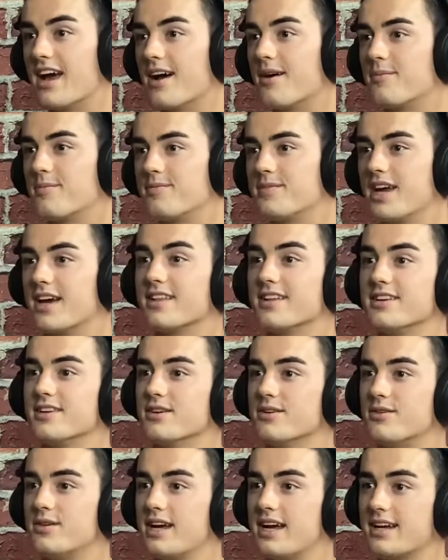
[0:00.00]
they do.
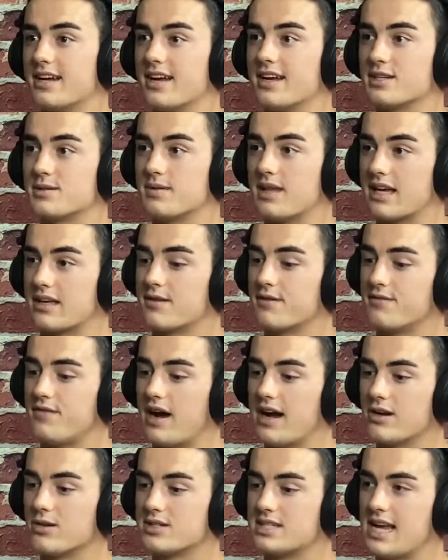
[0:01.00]
It's okay. Like the
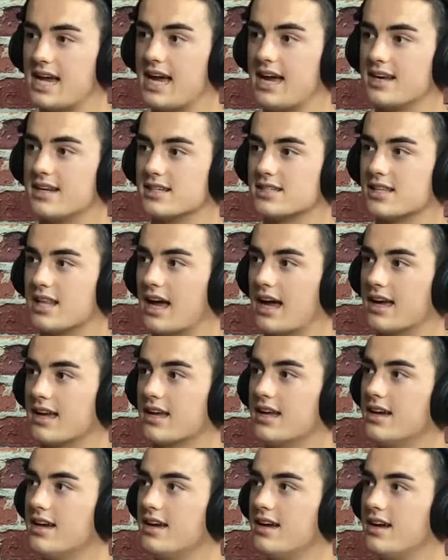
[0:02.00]
final 10 is like
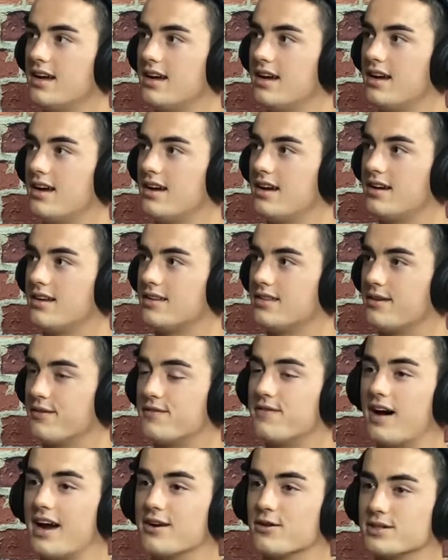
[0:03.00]
the
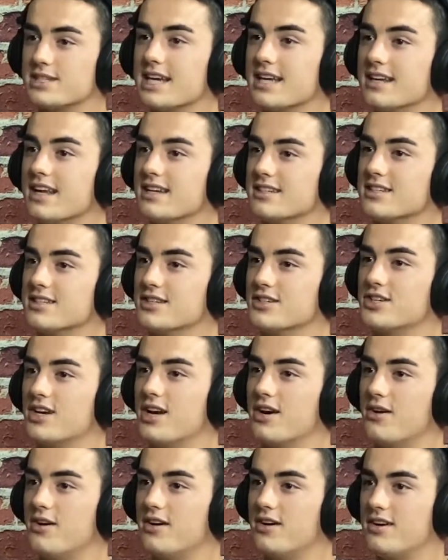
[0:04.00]
final 10 days of the show.